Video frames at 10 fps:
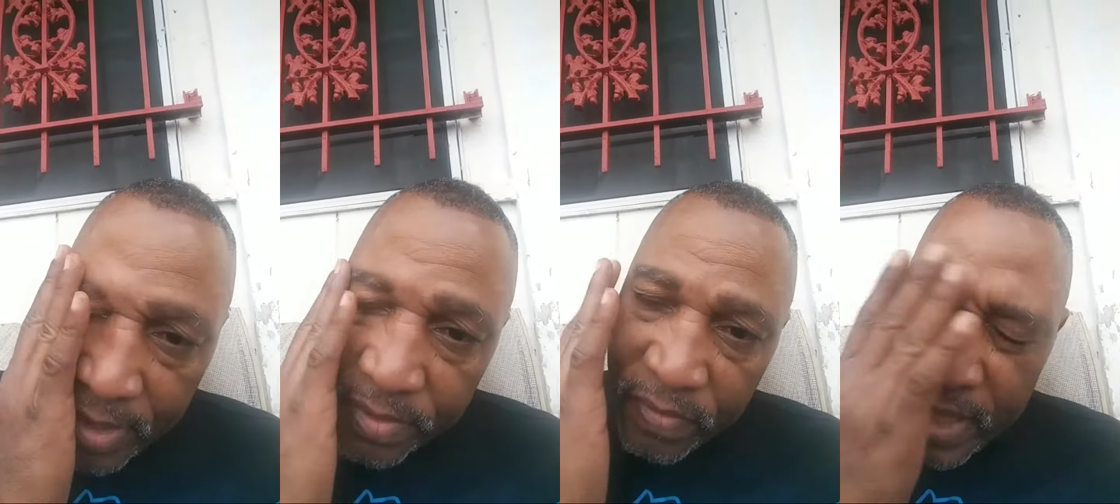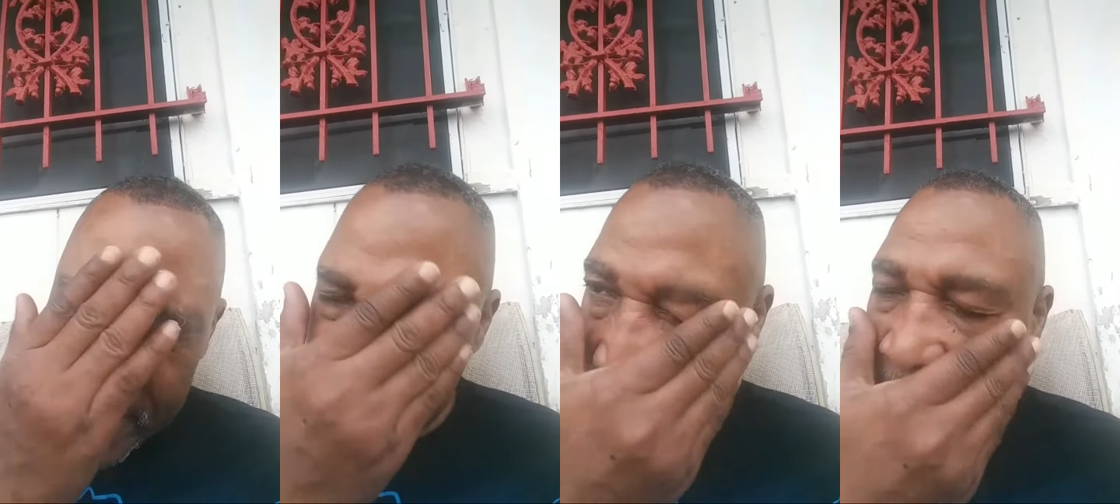Let's
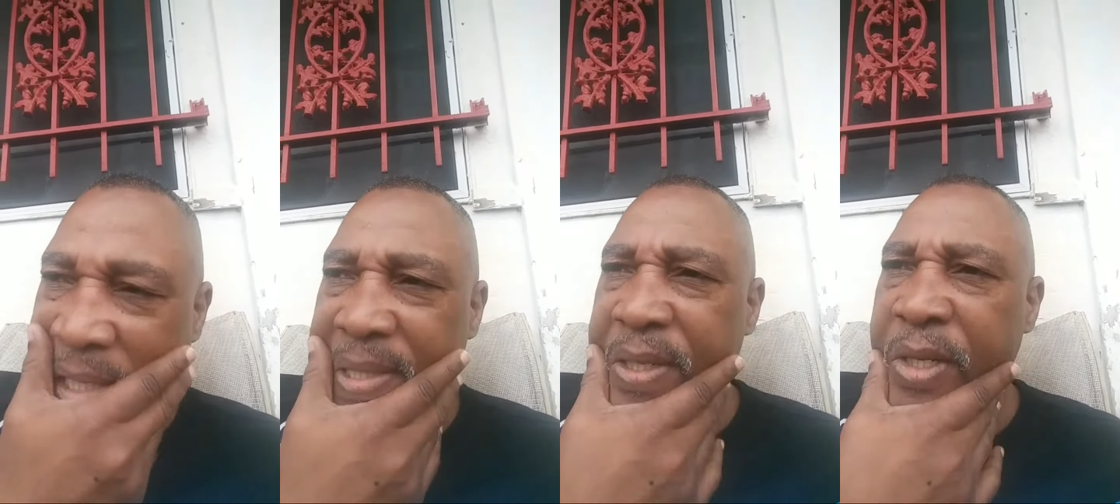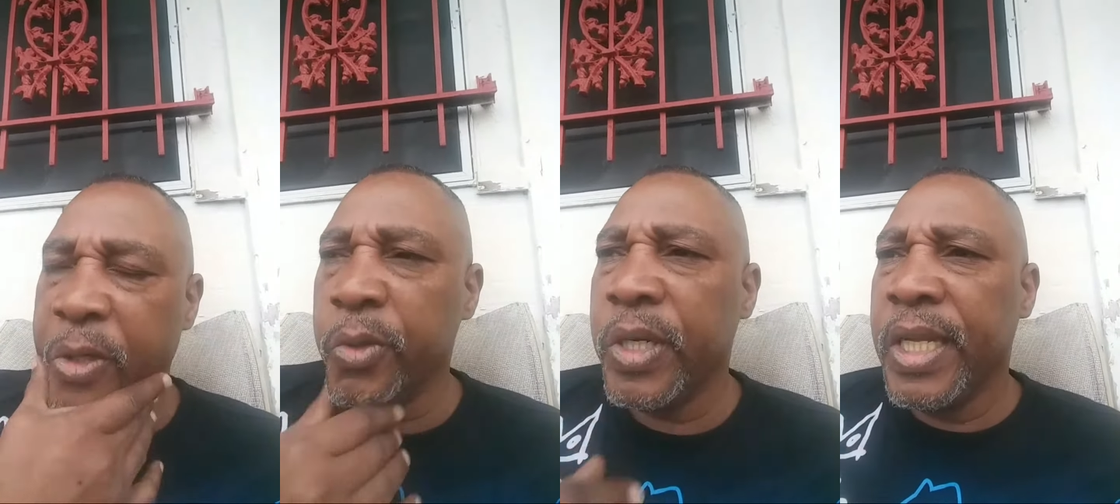find something else to
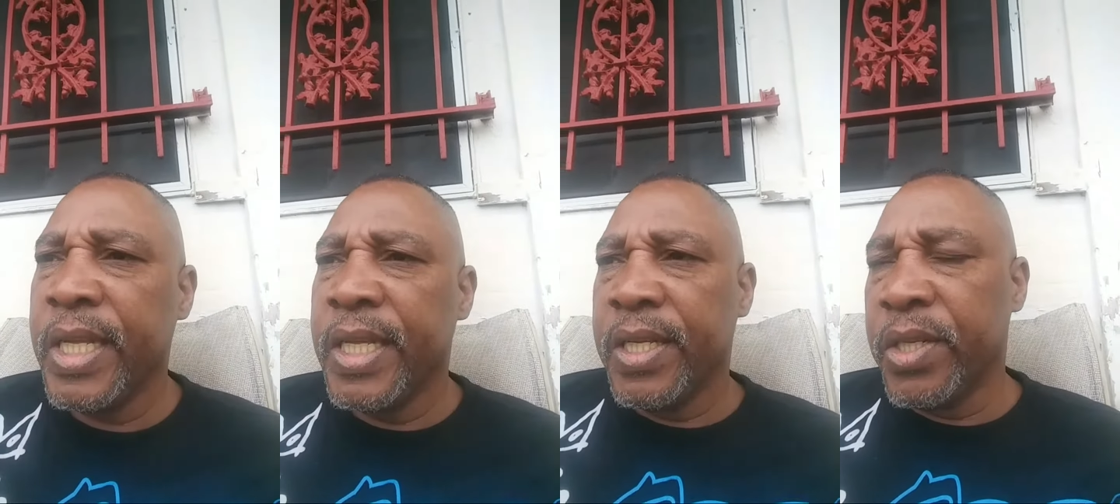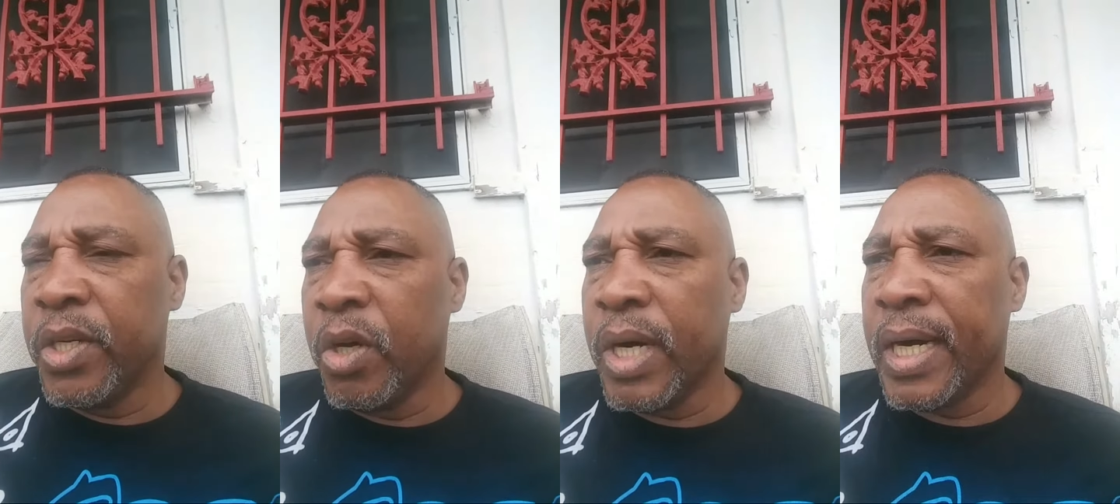do.
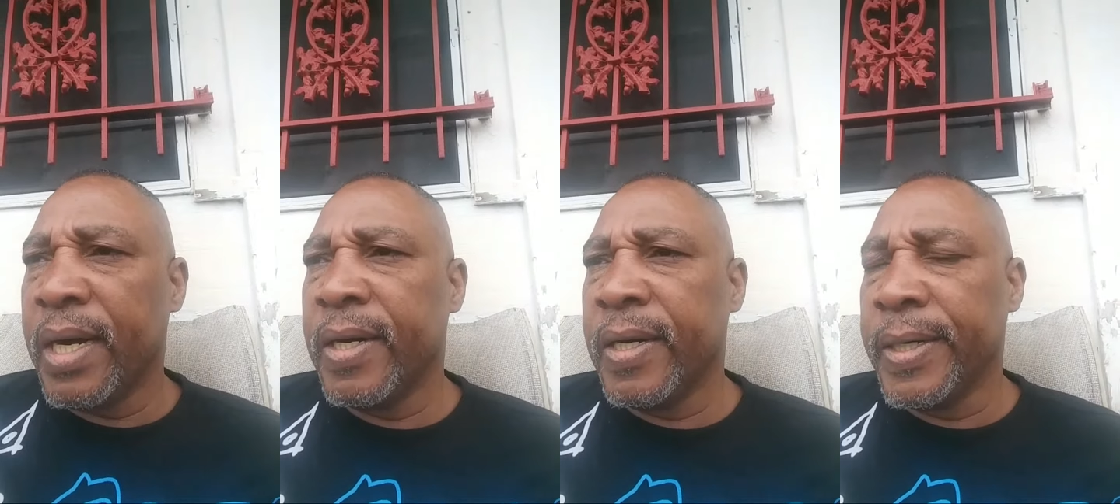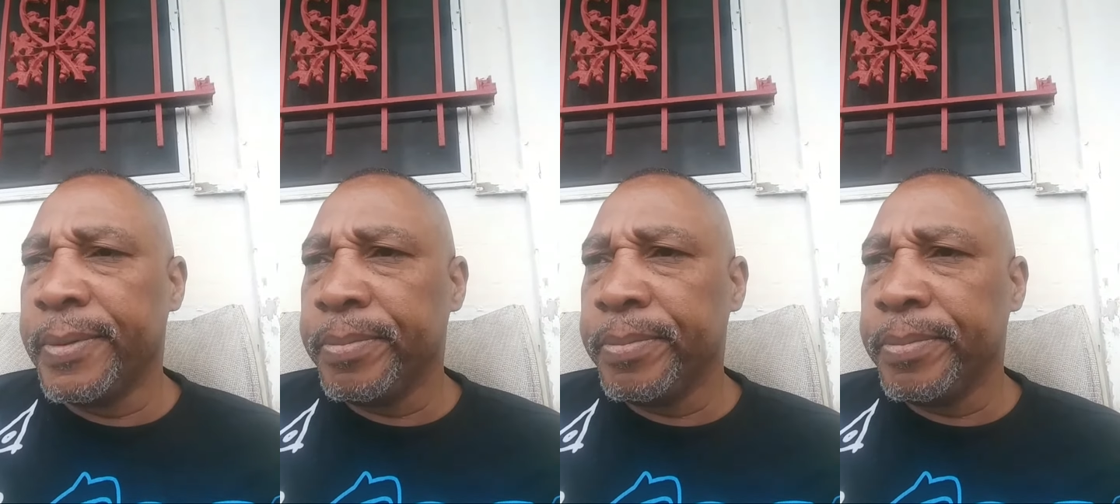I